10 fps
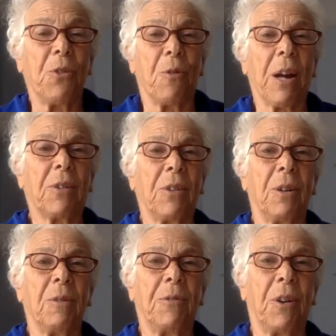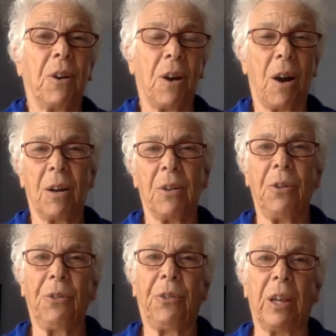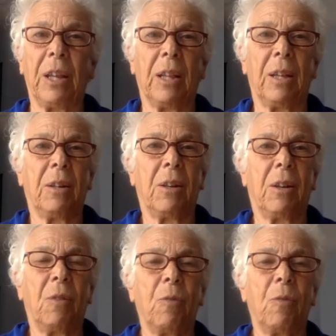the director for our New Zealand